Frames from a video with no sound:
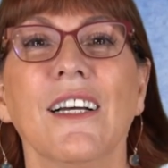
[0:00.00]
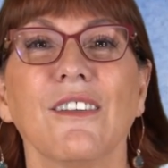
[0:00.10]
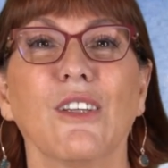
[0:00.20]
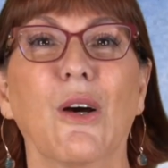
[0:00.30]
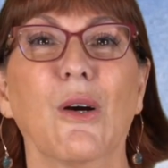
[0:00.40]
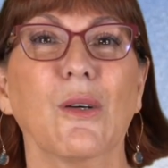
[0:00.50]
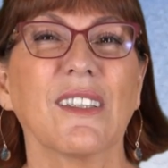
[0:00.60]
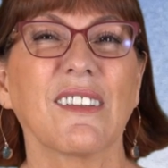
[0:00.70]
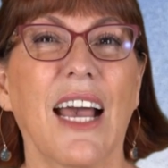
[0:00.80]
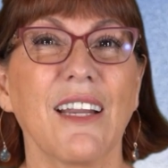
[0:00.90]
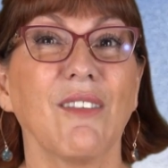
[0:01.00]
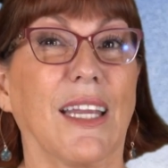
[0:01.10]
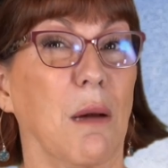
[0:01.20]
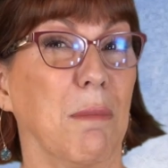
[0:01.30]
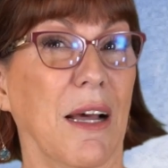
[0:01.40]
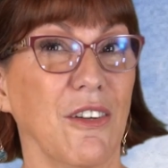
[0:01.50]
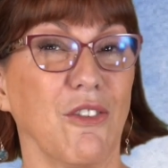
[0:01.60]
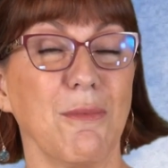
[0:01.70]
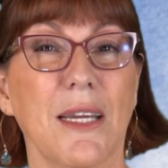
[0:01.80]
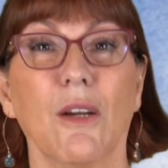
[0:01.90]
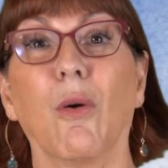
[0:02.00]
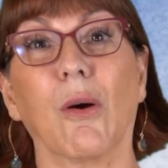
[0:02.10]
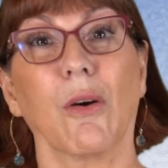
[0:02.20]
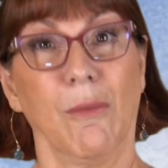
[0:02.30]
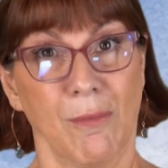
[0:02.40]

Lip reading: So it's kind of like a punishment or